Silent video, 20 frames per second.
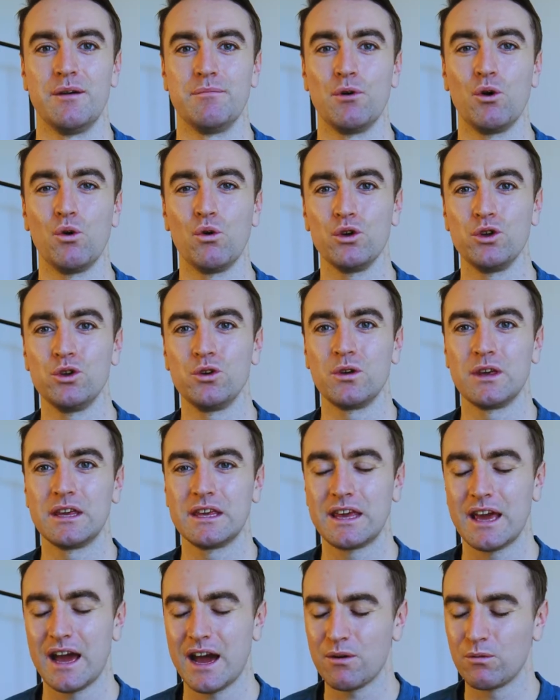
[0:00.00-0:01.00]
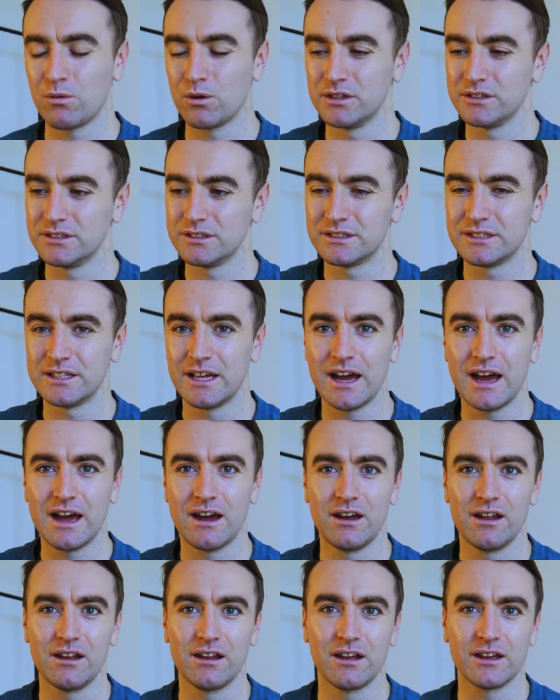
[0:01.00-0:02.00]
or you can get ones that
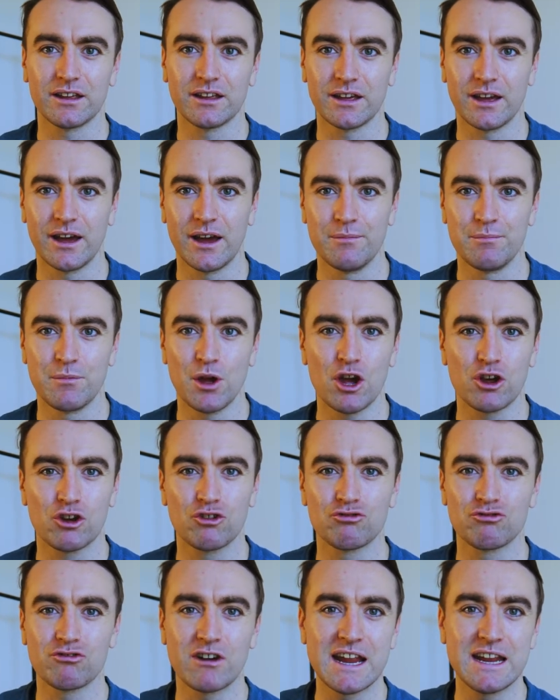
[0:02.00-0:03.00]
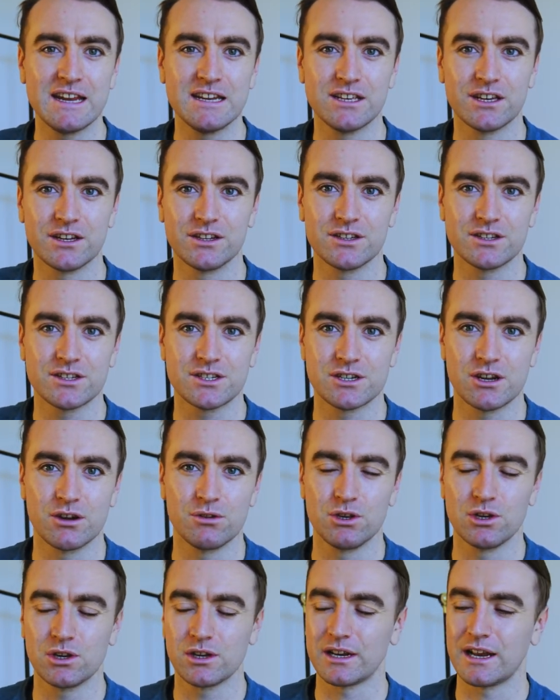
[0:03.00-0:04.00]
are like a gradient, so
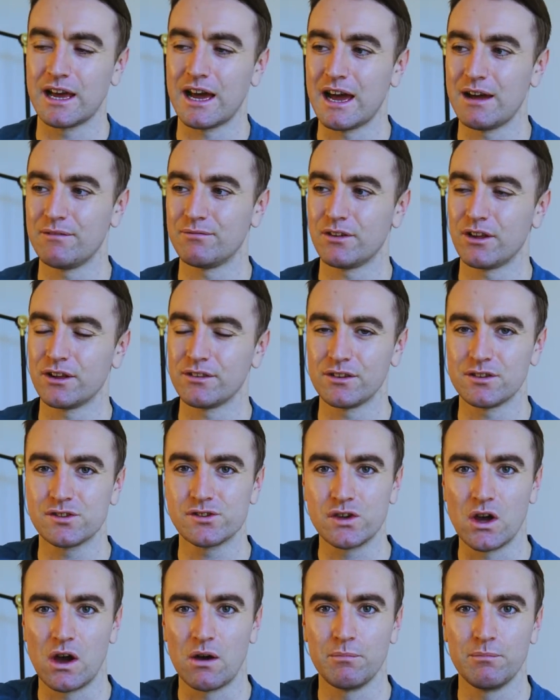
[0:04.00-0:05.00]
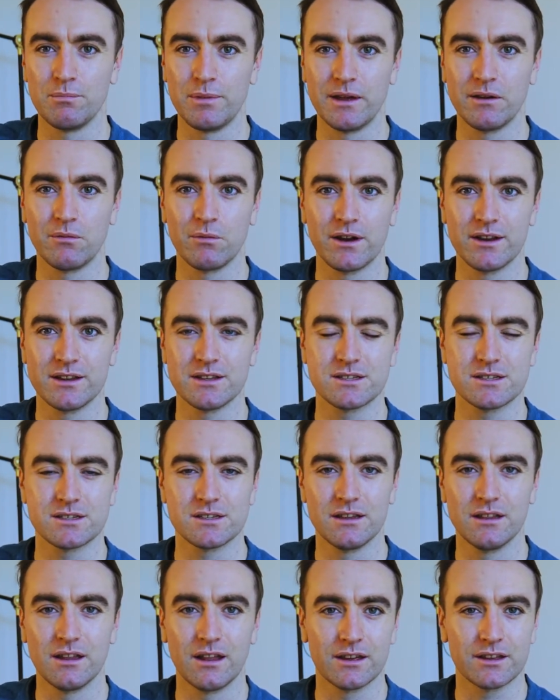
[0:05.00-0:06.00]
you can have like the top bit where it's
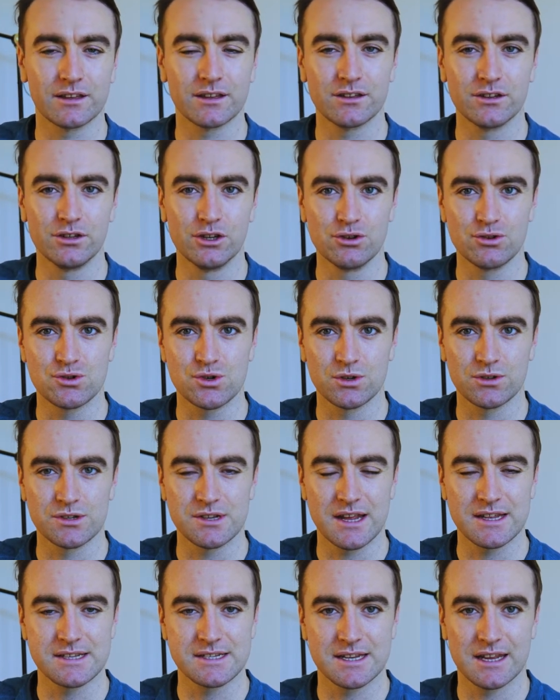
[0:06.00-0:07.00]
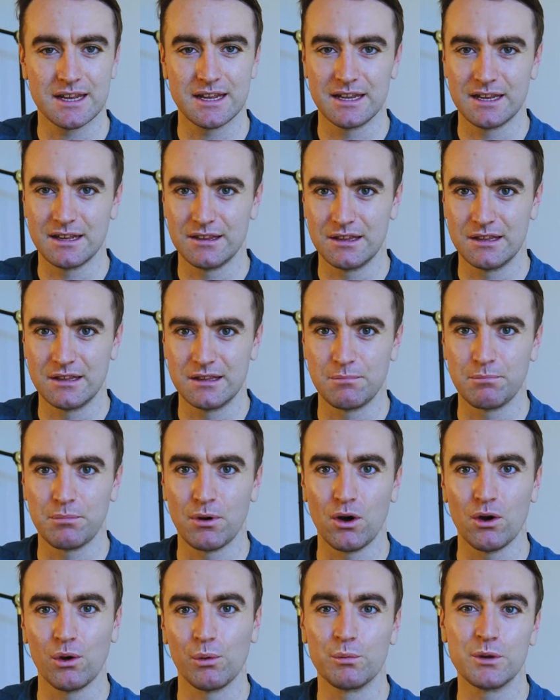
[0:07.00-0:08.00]
like neutral density and then the
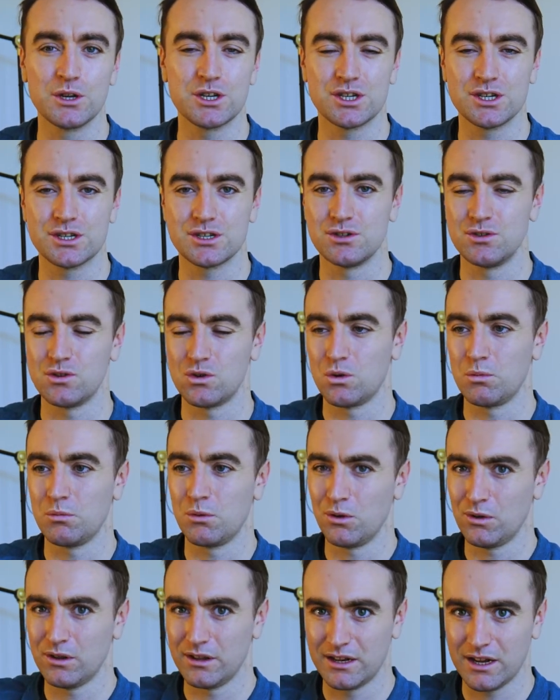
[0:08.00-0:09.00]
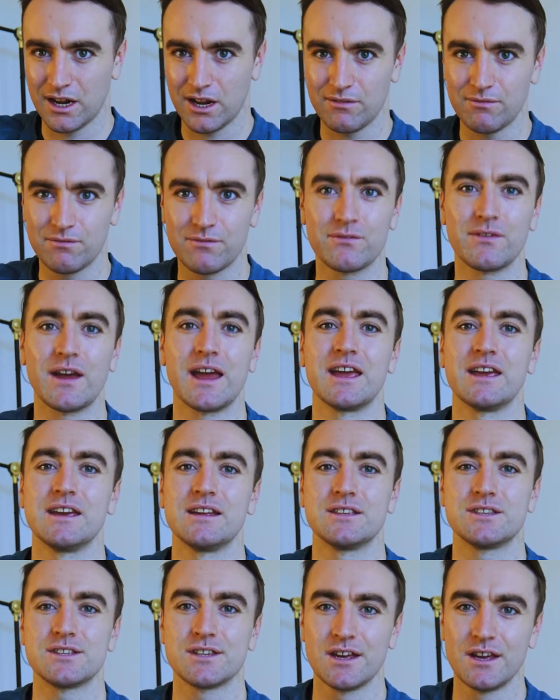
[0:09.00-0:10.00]
bottom which is normal and it
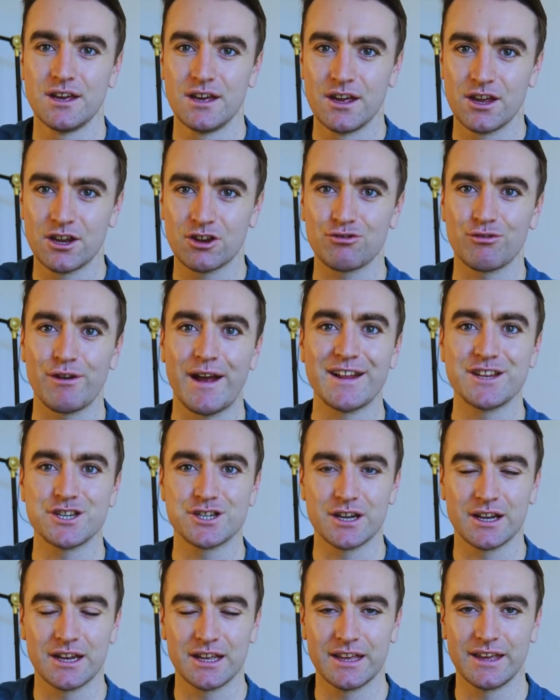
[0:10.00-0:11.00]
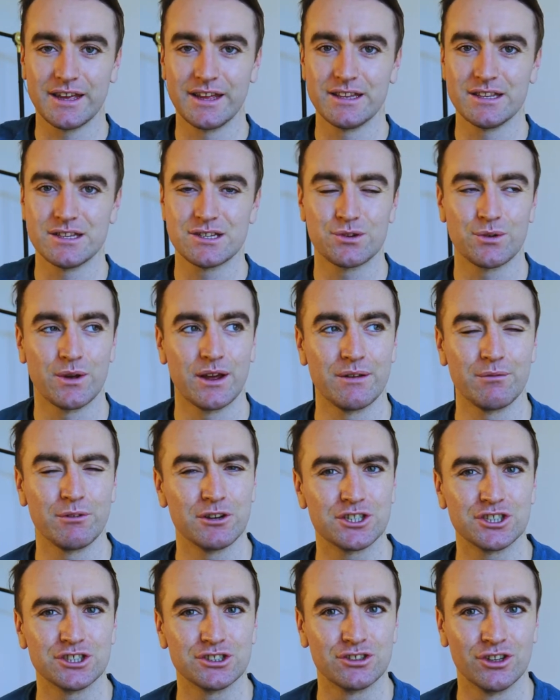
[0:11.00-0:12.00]
fades gradually into it,
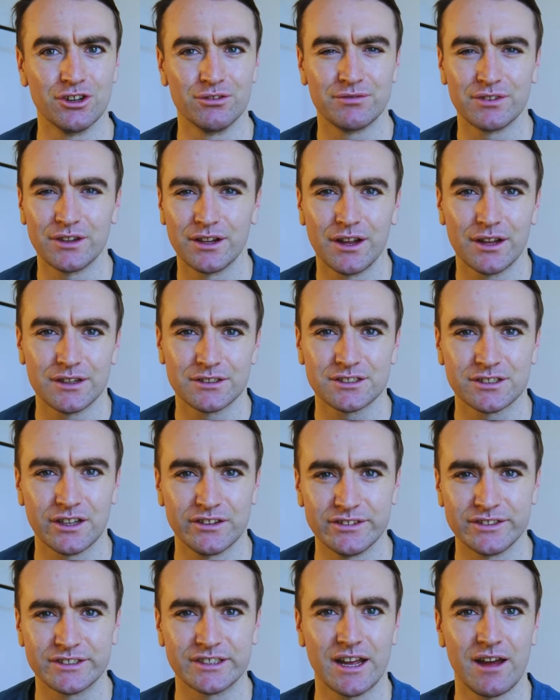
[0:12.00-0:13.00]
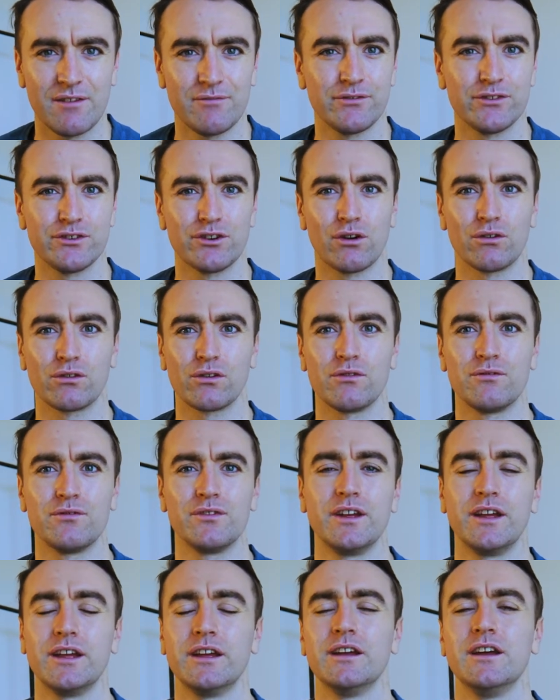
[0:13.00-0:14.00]
which is good for sunset photography